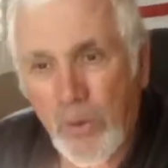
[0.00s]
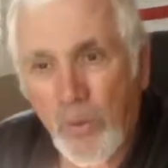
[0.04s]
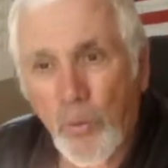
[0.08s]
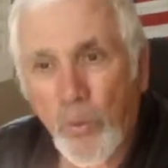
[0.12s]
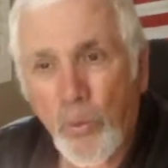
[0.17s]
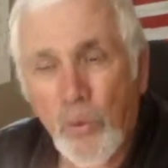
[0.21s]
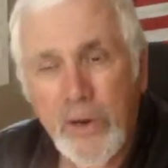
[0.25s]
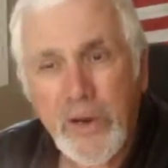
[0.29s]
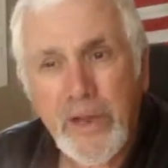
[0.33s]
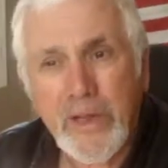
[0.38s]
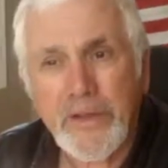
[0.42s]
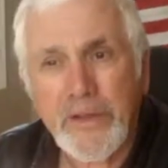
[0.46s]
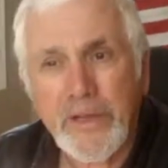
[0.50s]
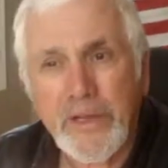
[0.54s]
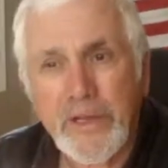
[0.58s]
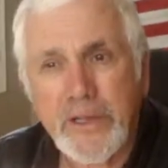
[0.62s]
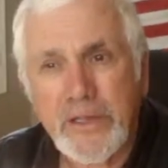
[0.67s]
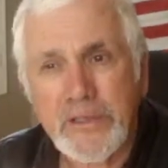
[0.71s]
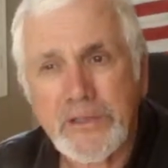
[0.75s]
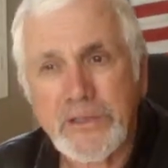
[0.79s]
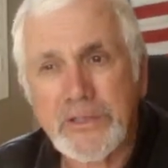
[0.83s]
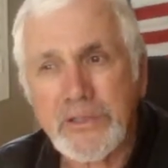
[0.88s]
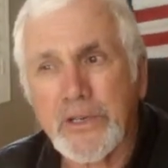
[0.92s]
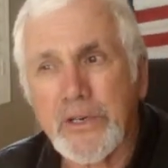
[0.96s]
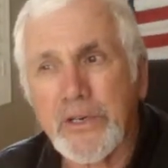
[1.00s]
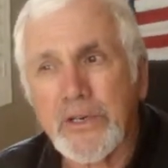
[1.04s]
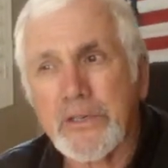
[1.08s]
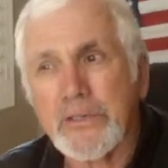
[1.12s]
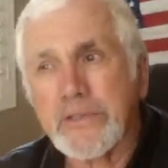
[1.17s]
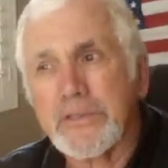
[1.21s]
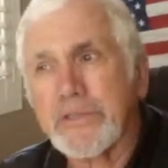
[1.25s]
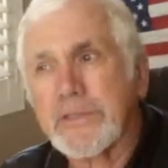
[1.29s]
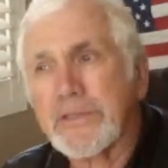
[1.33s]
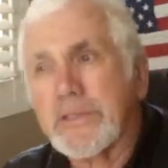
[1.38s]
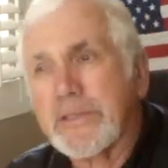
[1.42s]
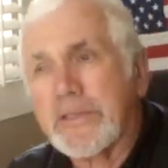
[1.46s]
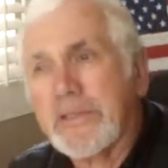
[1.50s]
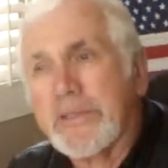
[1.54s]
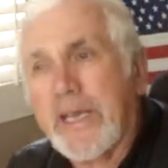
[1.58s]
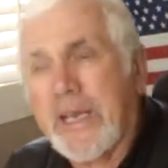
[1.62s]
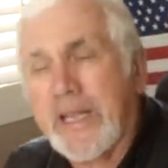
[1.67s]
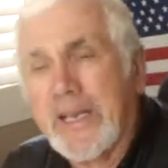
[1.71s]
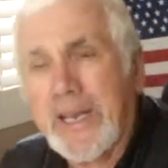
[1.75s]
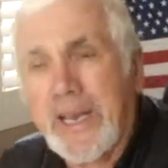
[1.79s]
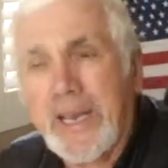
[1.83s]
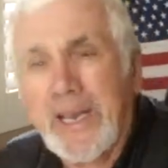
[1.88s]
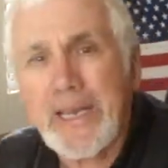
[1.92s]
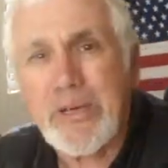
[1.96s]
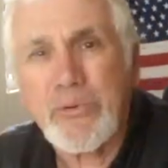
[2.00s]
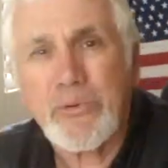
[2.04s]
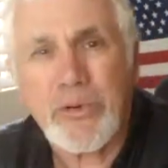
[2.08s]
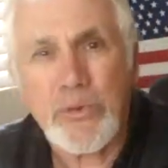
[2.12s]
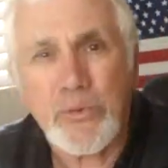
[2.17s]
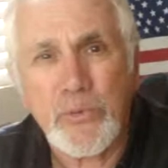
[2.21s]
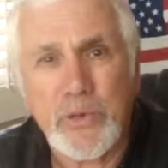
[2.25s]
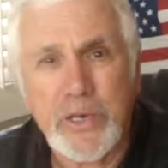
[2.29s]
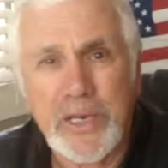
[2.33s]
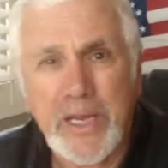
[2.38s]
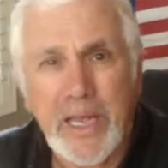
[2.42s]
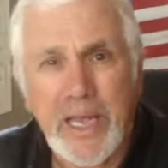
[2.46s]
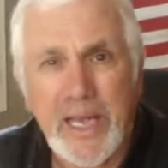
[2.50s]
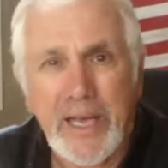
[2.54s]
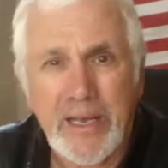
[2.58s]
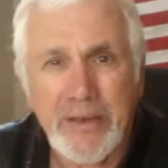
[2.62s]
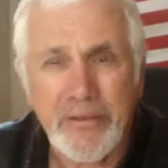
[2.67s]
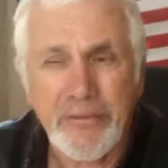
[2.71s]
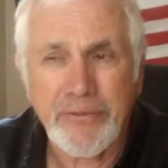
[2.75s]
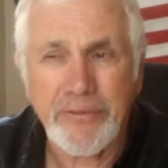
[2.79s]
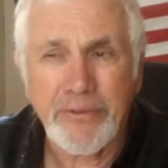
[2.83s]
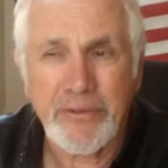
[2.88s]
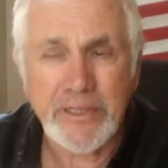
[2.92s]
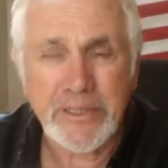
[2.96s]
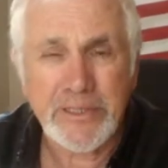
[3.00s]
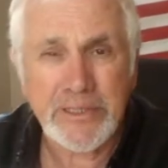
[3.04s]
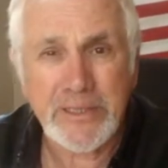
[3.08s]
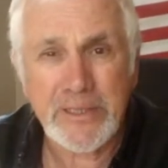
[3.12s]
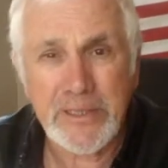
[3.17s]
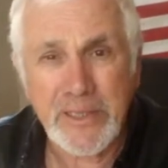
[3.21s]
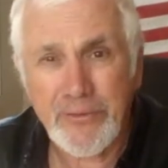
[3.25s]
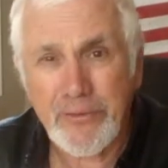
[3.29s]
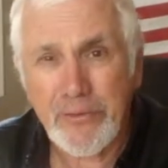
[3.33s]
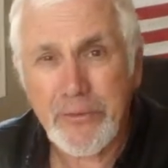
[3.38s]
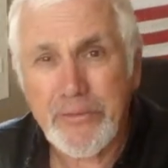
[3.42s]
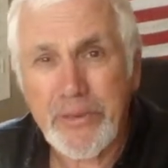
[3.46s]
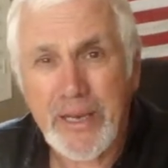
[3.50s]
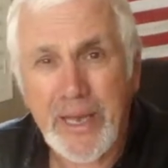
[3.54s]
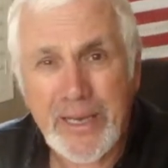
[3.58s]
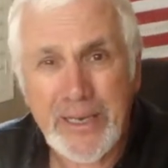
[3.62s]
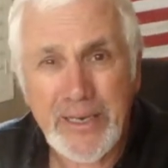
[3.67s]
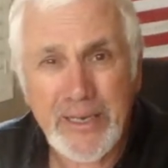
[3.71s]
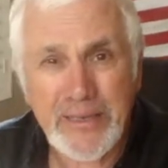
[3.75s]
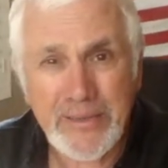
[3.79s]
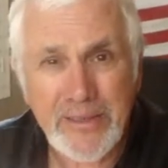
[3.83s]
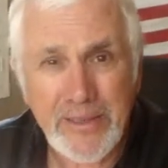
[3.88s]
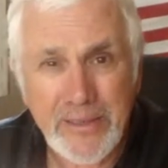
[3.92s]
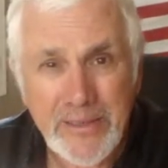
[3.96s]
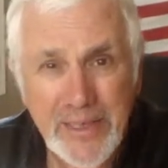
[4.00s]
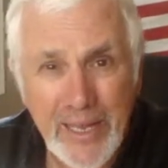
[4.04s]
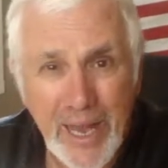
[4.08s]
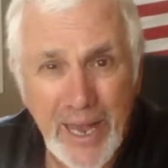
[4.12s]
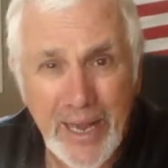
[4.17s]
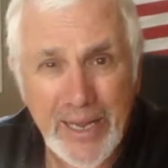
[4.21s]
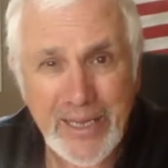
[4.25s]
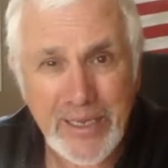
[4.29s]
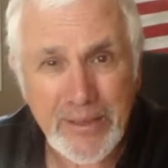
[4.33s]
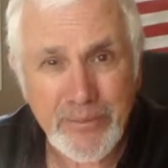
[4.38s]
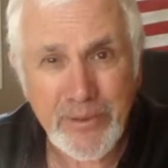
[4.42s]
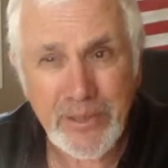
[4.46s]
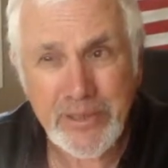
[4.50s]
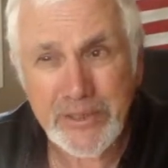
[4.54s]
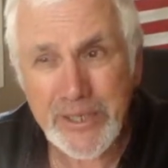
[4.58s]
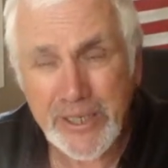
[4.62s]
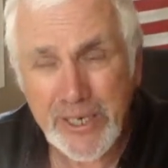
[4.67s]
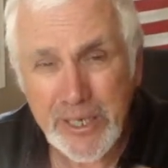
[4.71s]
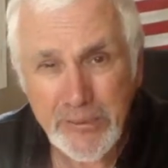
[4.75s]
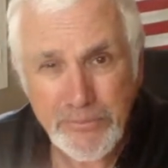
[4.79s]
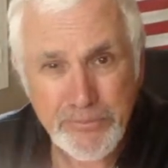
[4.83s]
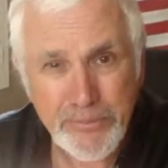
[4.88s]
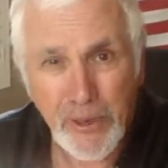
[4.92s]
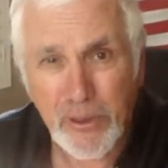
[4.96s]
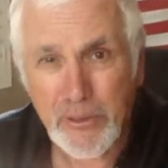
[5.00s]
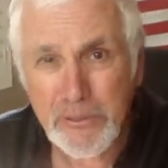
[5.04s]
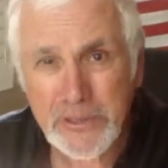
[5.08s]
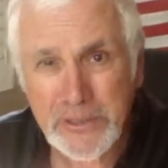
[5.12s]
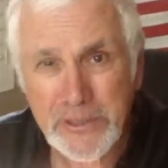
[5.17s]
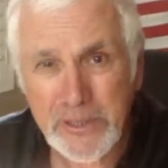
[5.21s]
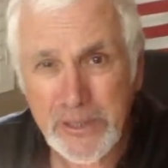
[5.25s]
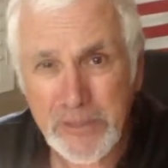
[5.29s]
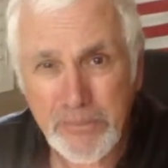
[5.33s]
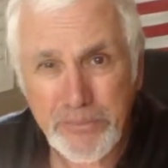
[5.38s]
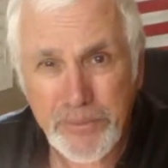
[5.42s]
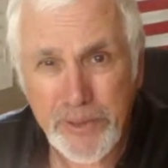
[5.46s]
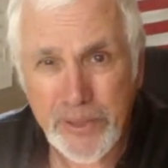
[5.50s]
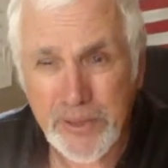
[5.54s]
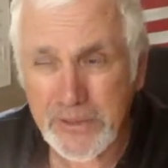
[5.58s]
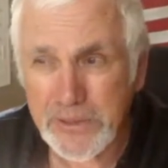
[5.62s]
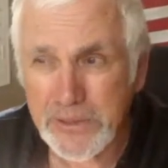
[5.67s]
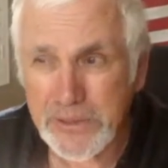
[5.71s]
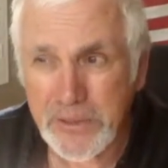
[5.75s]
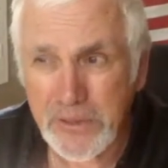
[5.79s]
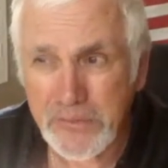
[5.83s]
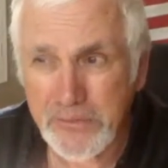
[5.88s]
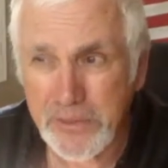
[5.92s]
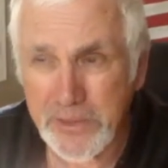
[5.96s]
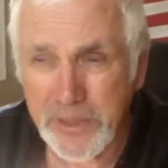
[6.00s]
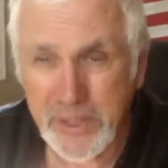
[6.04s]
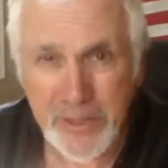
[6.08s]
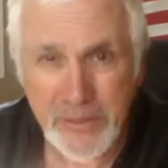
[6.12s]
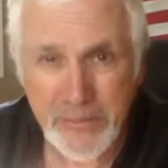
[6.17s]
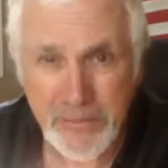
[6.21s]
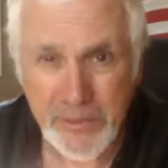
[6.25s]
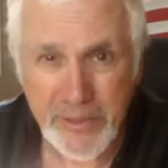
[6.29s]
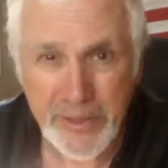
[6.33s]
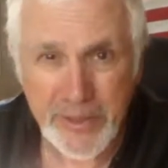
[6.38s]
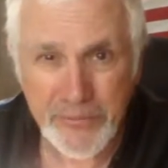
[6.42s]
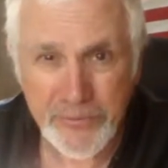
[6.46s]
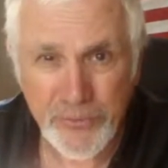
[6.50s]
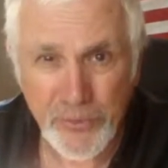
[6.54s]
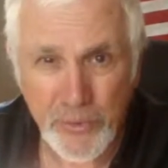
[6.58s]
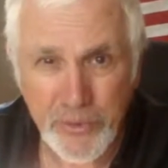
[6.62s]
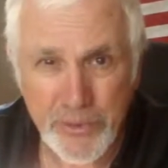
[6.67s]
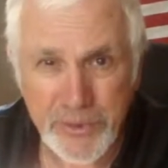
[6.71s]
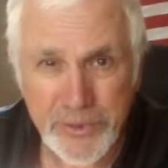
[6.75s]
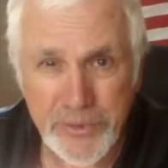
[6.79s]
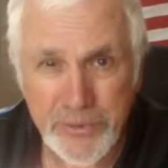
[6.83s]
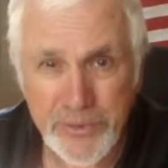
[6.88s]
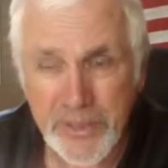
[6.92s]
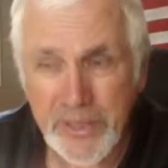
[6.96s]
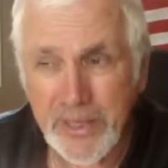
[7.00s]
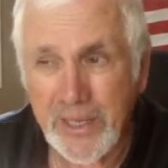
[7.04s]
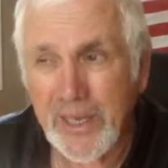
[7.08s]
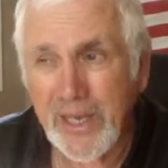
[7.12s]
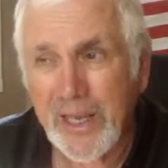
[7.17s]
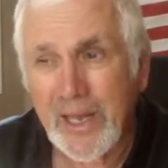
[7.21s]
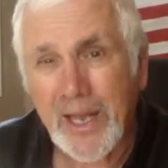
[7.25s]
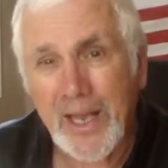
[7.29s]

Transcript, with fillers: one of the concerns that anyone would have is never mind that the document that he posted appears to be a complete forgery,